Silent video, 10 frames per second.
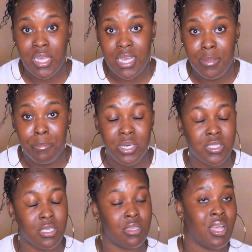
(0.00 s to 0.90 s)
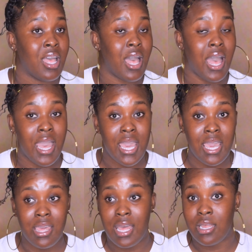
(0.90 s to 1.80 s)
But
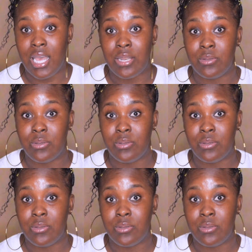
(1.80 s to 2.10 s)
I don't know,